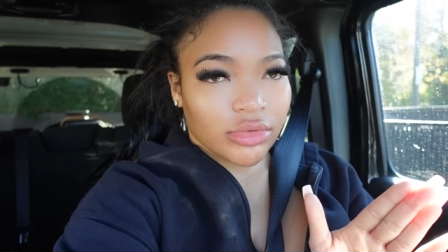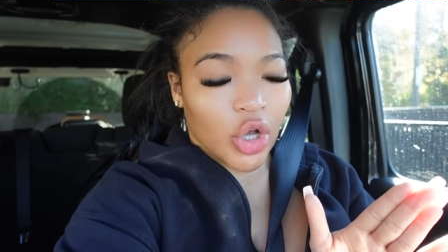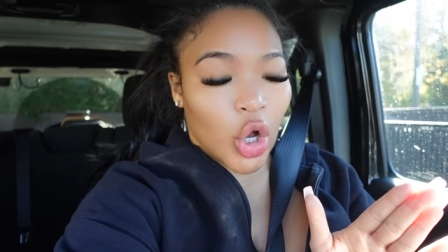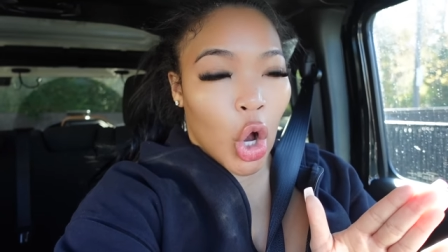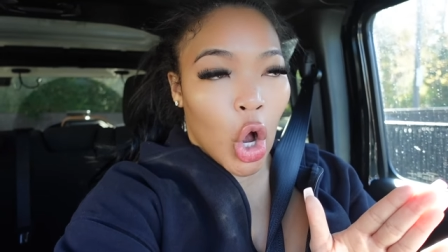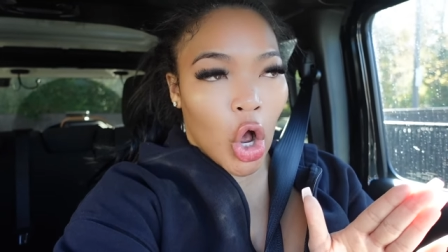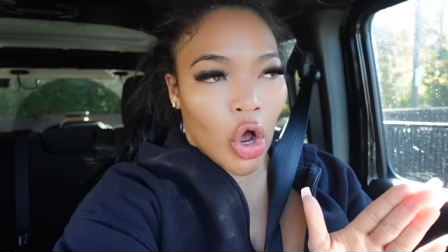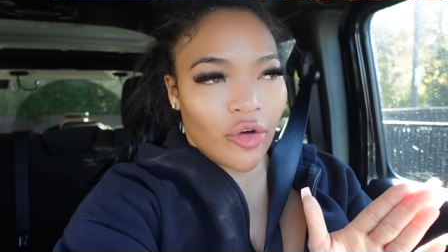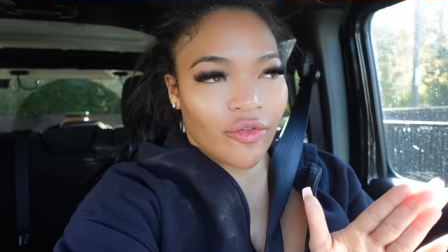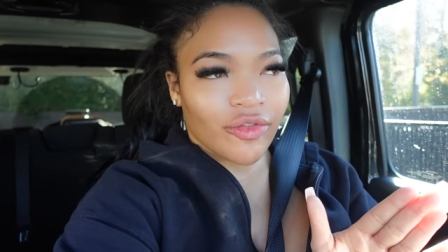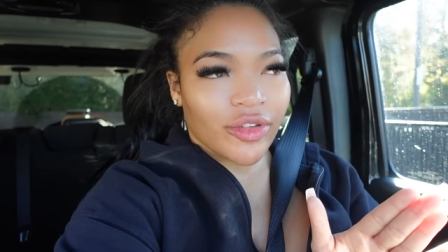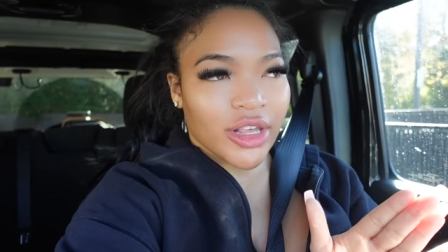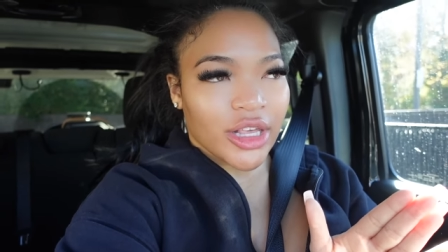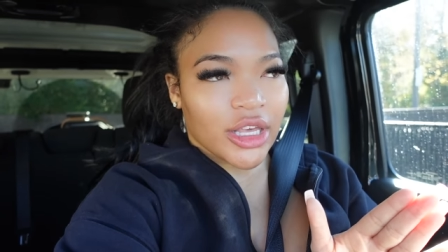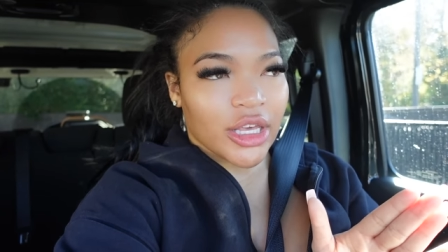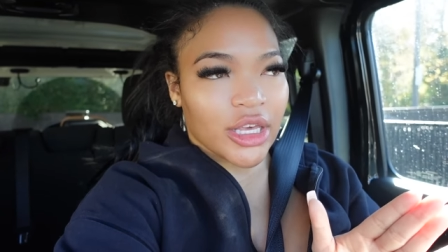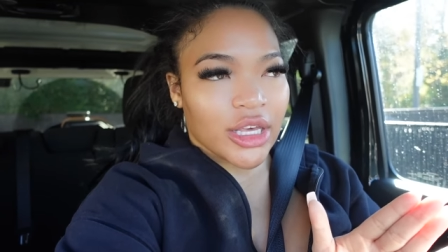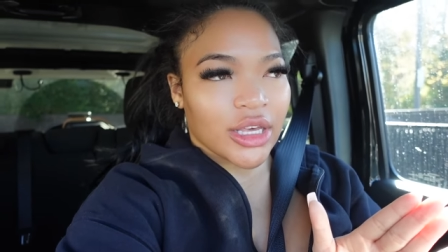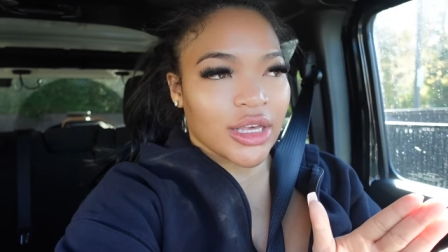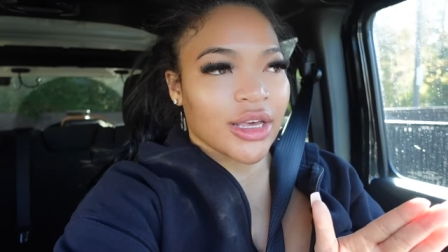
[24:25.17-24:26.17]

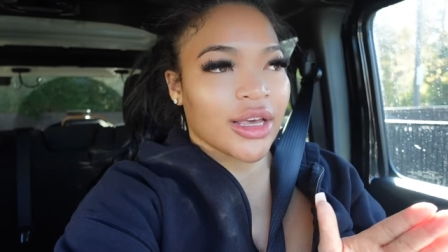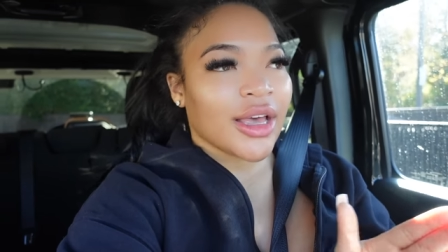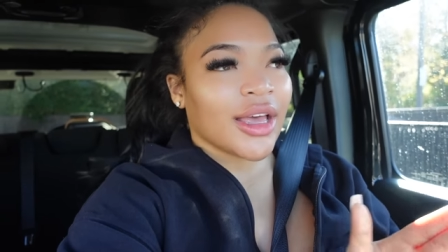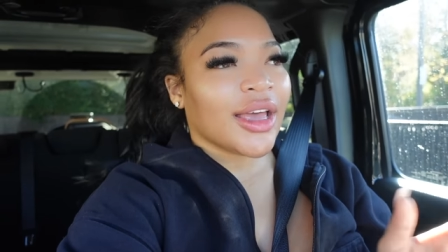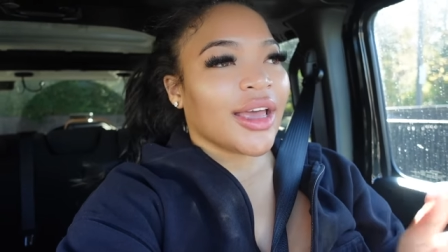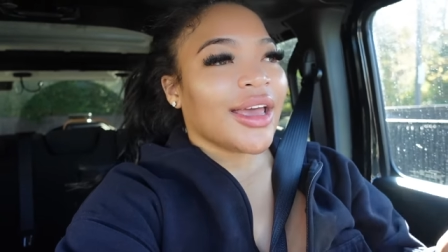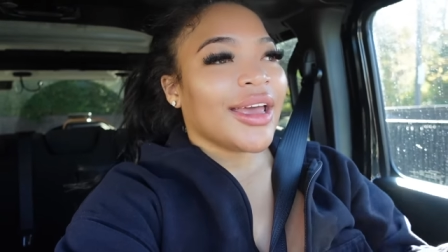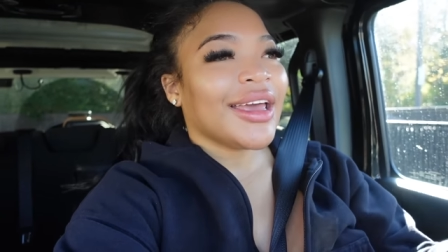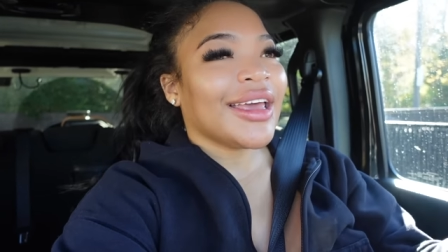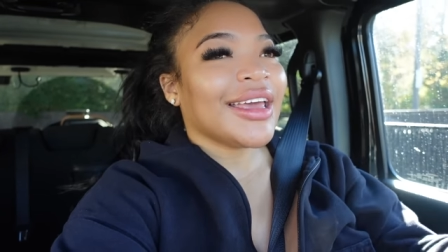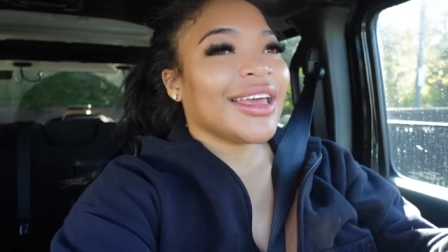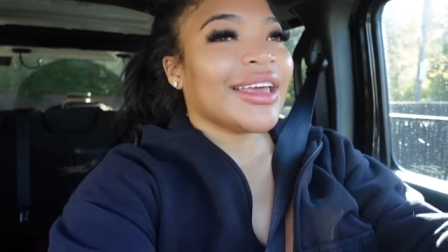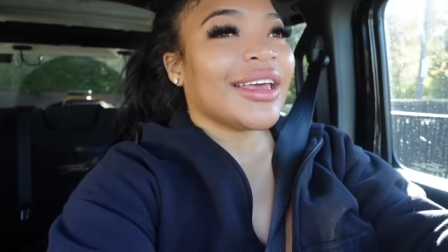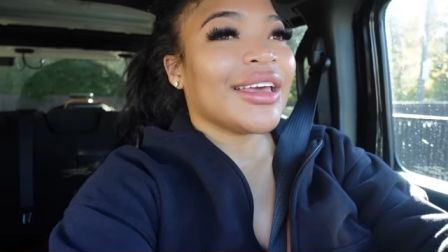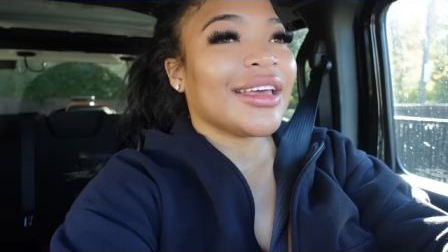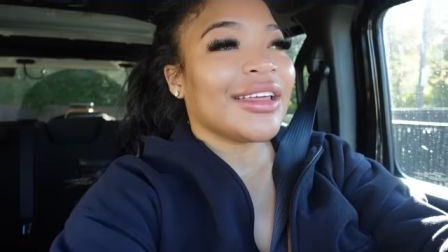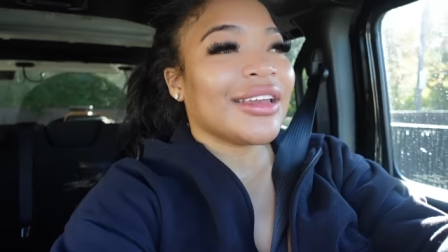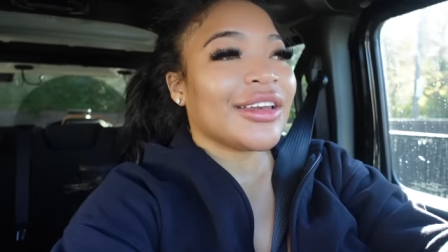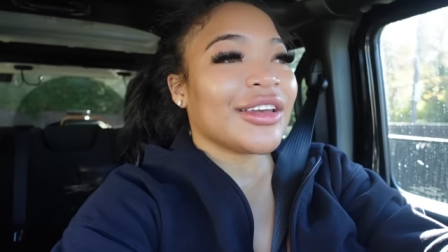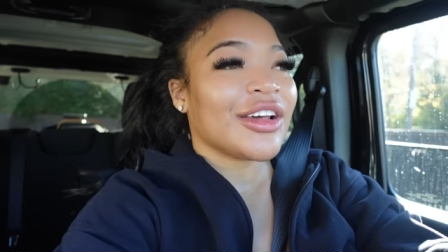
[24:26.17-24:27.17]
coffee
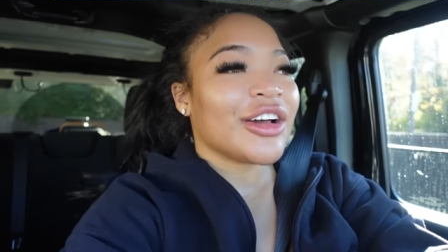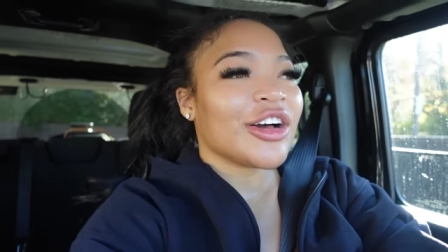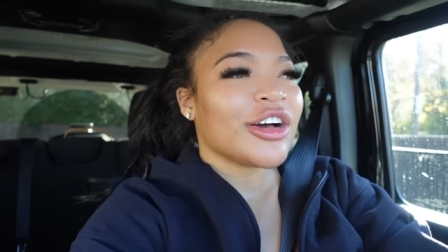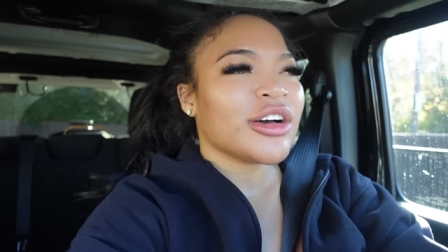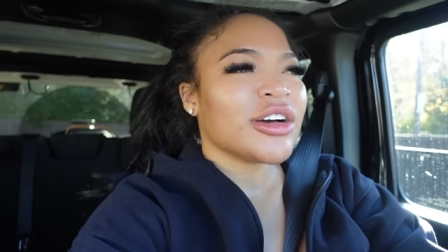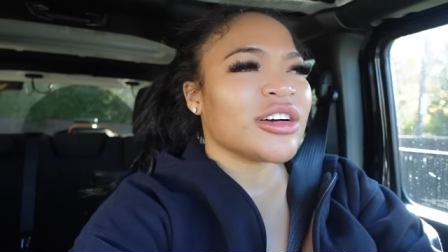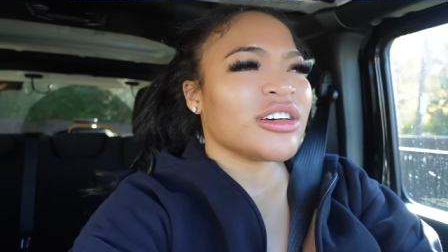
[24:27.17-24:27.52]
and uh,